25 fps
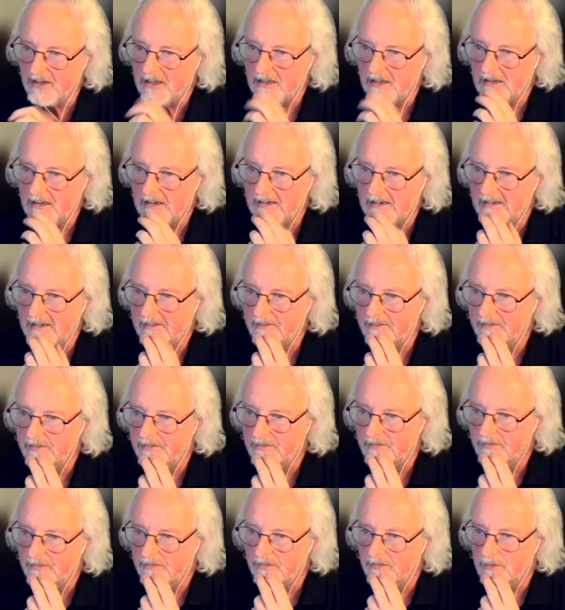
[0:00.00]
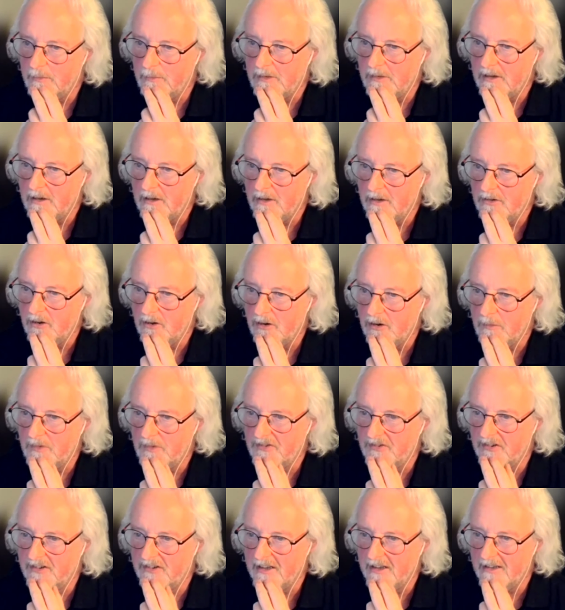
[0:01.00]
live, from an
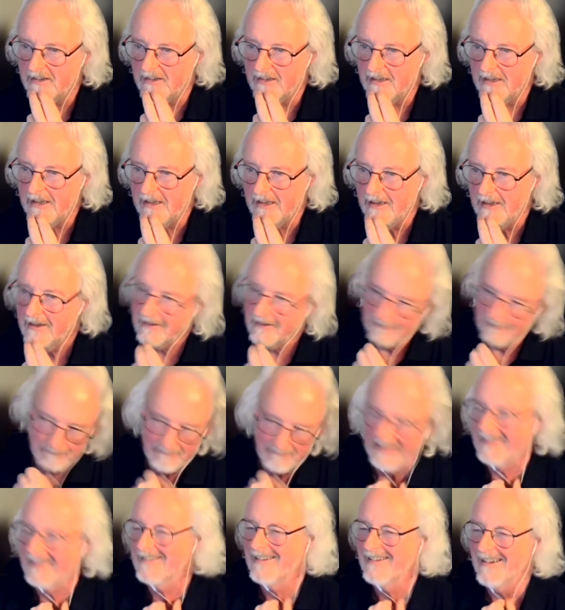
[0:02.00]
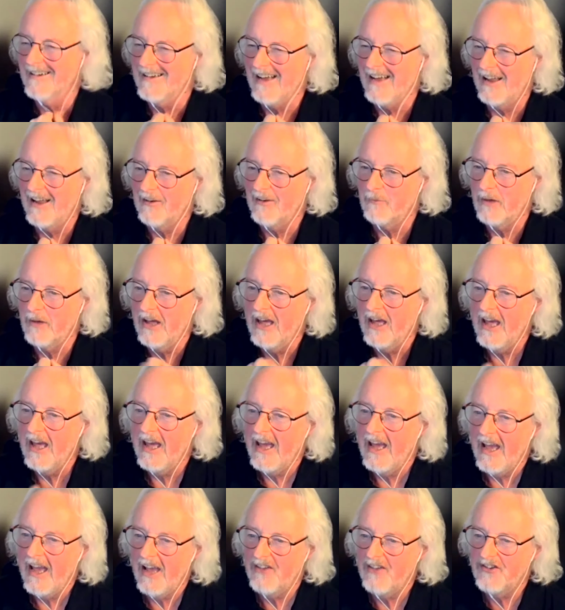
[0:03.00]
anonymous attendee. Um,
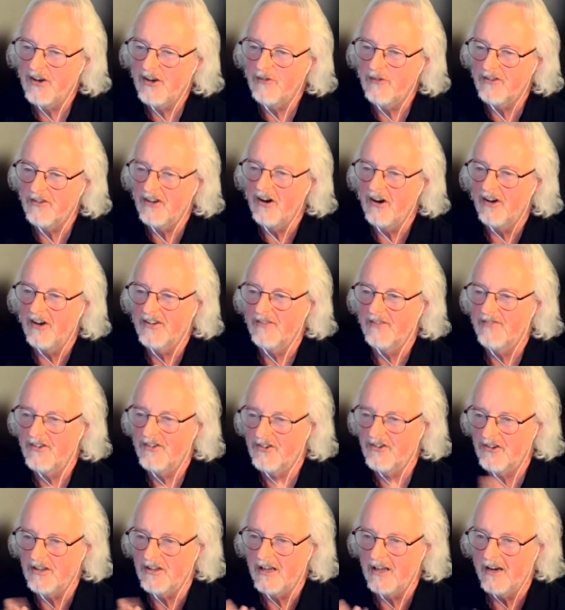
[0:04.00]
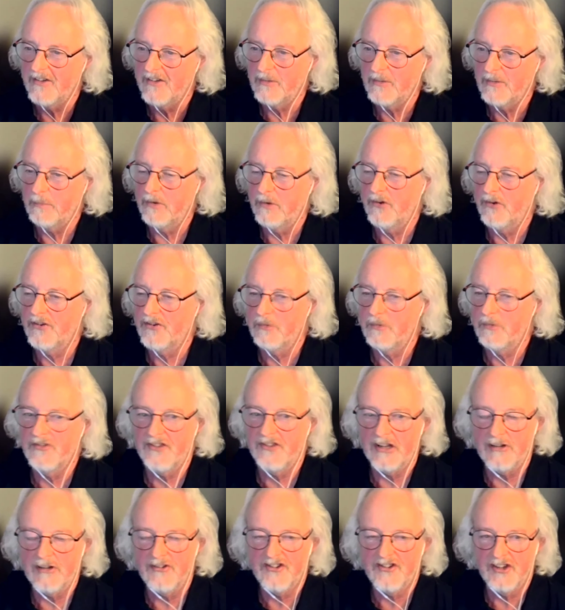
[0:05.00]
is using artificial light a plausible
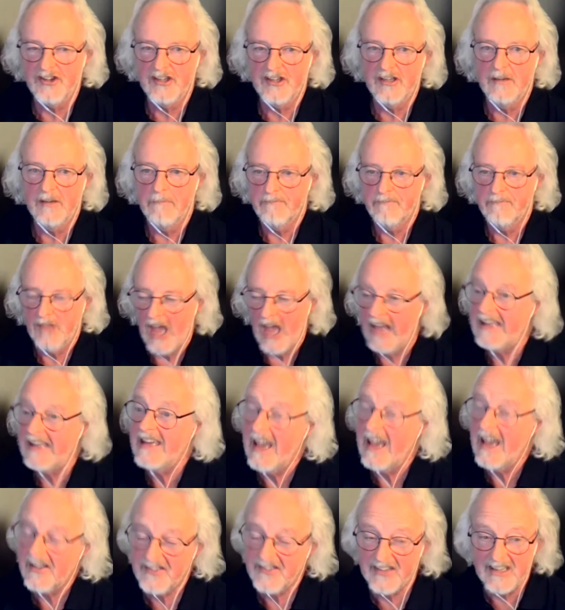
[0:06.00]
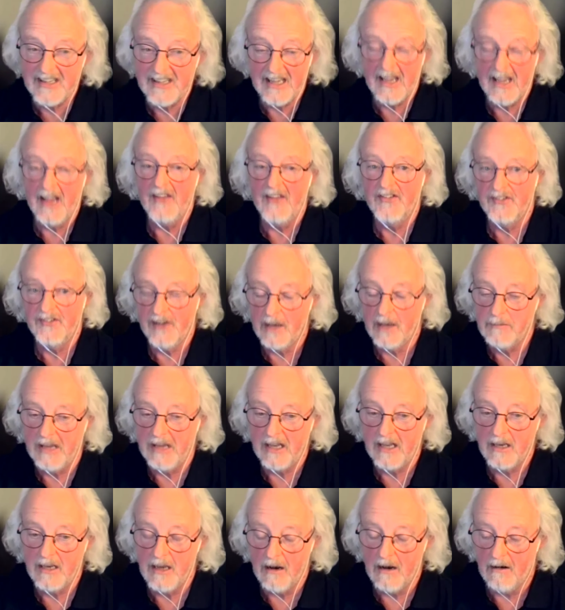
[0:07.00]
solution? Yes, it is. I
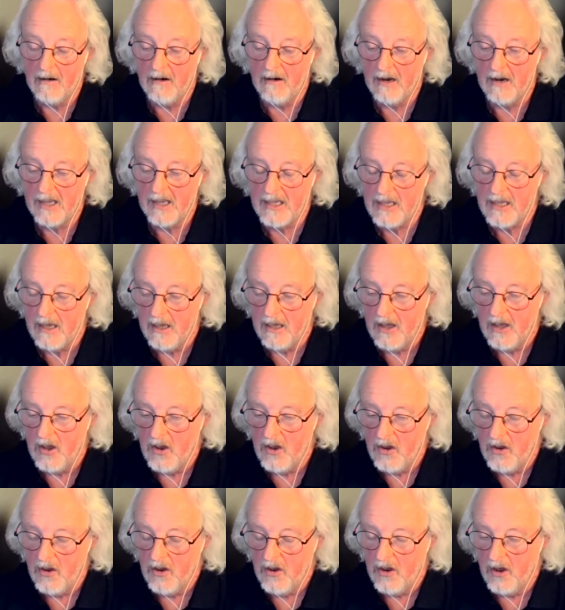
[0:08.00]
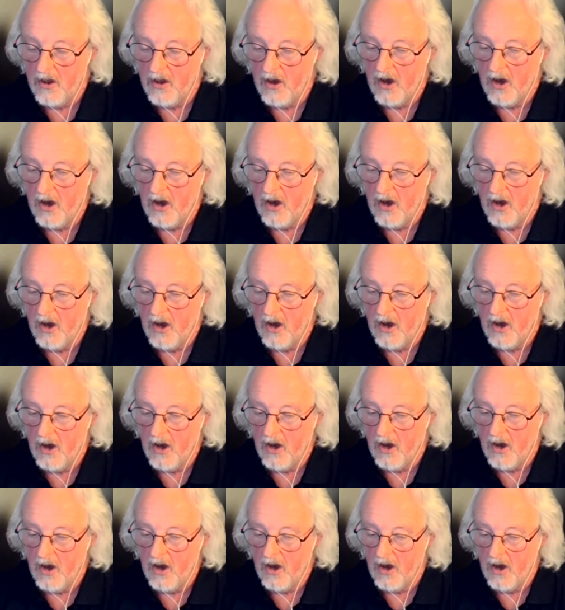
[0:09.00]
mean, I
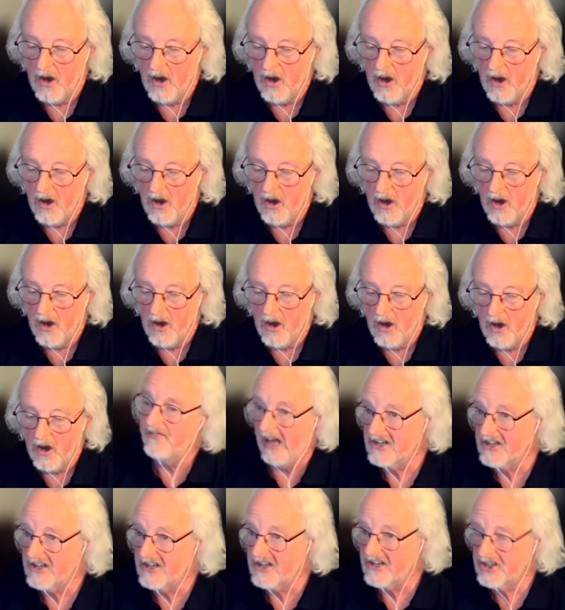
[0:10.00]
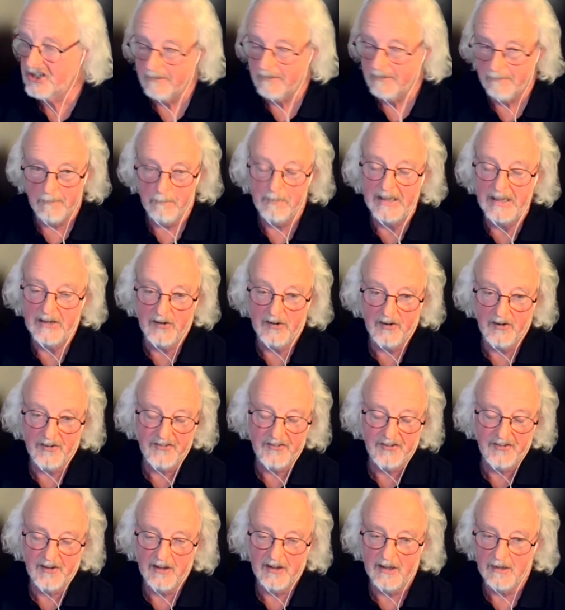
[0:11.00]
I don't use flash
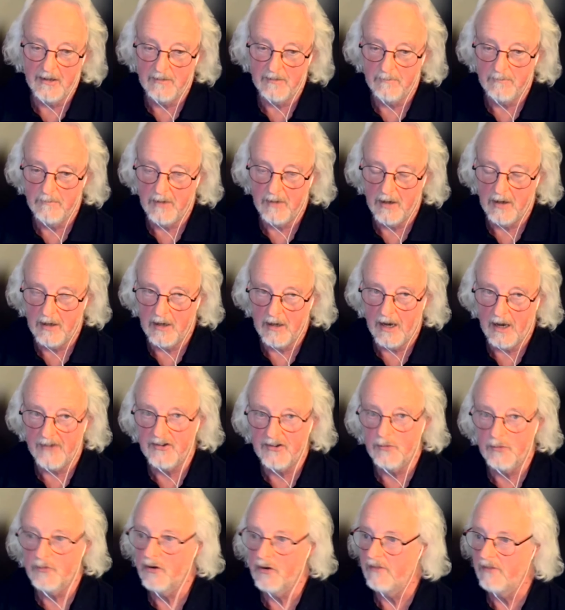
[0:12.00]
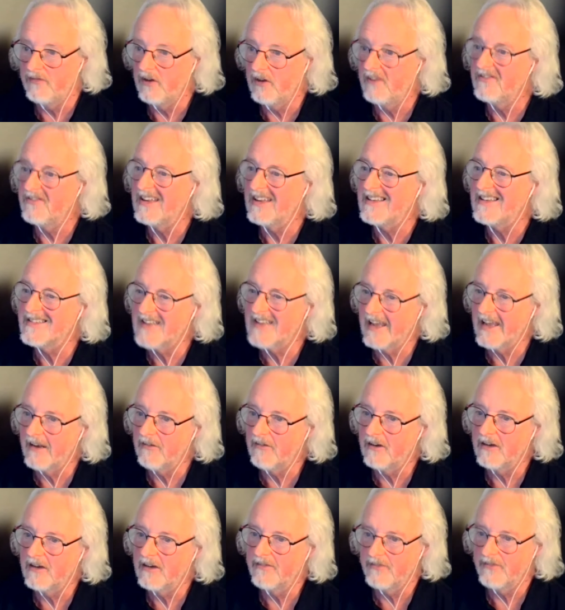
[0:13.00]
because um, I do an awful lot of
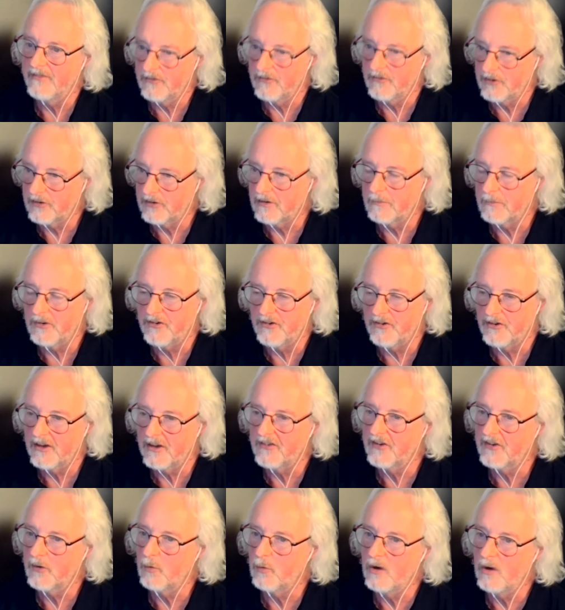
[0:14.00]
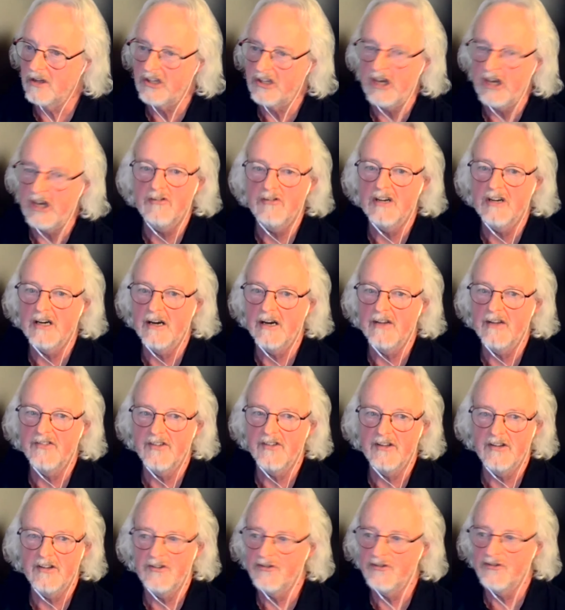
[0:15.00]
interior photogrammetry. So while you guys
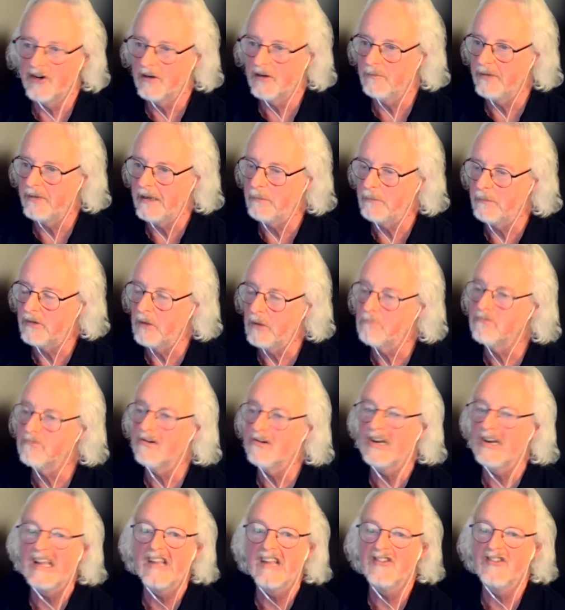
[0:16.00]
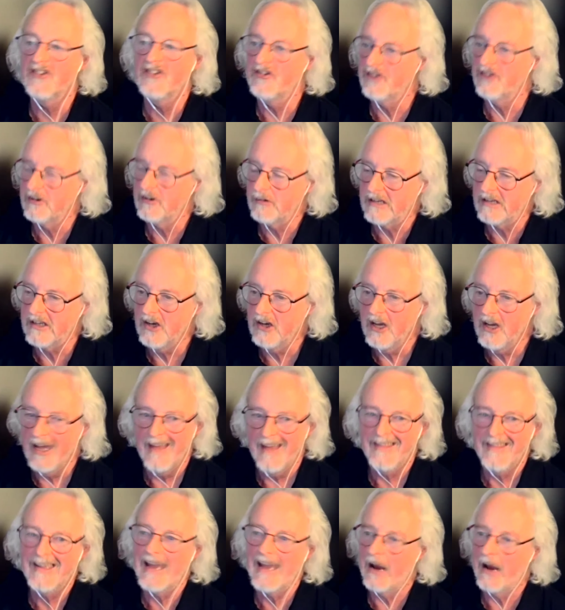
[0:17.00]
and drone people are brilliant at doing
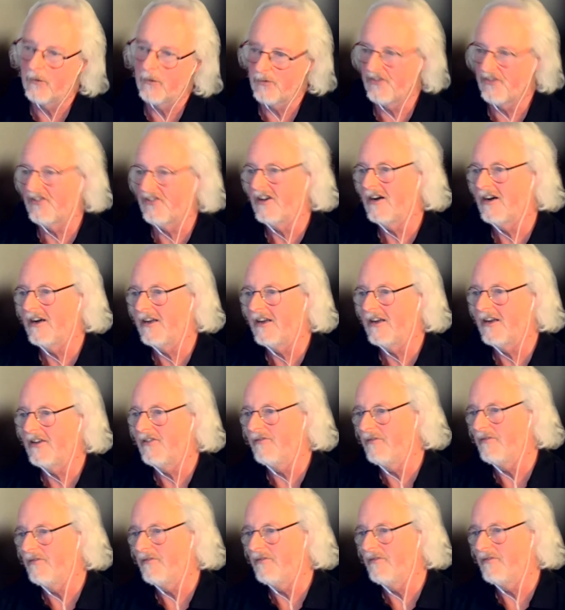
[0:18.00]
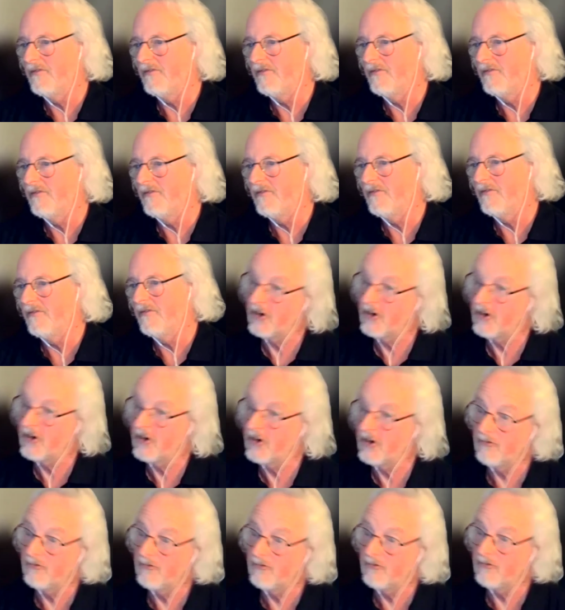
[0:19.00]
the outside of the building and a
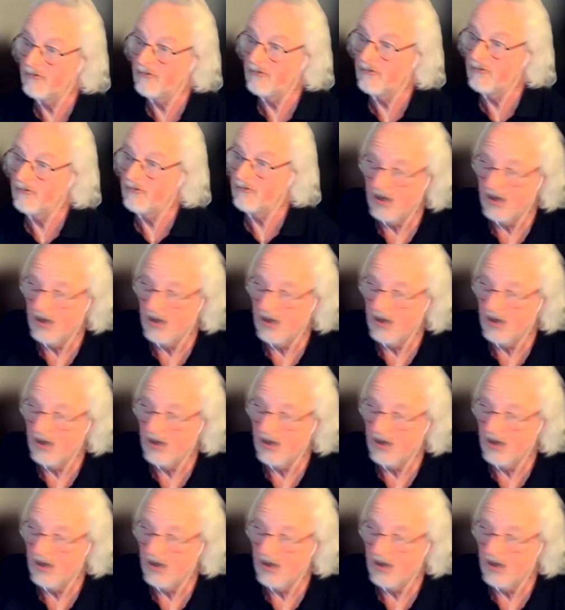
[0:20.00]
roof,